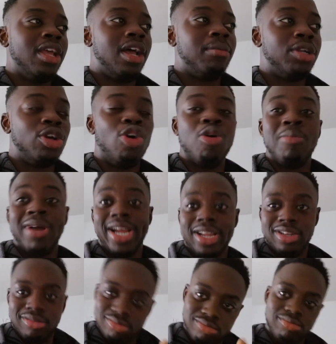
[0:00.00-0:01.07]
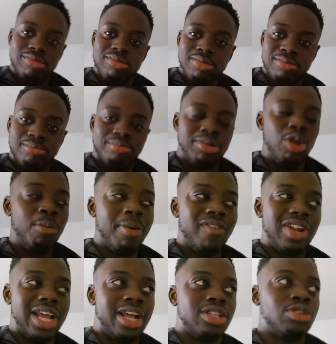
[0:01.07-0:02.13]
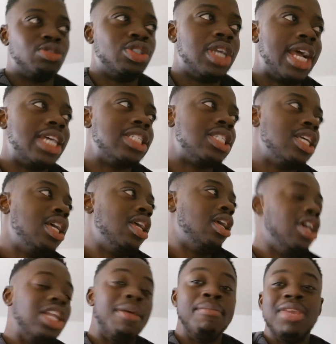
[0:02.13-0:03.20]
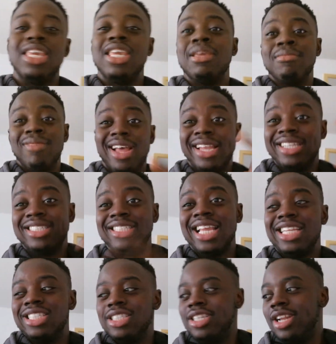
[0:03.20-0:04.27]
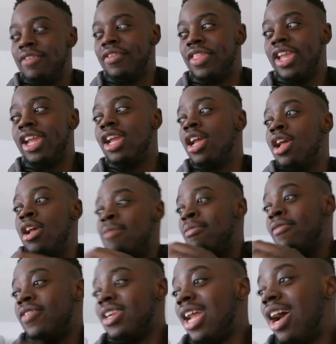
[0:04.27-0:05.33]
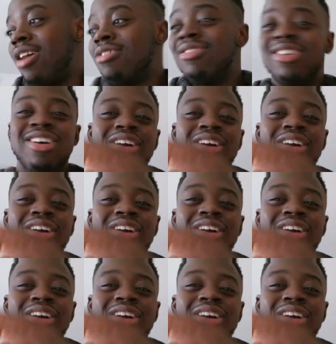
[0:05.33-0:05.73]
I'm gonna go with my little brother, like I told you guys. Gonna meet him at the station and everything. But for now,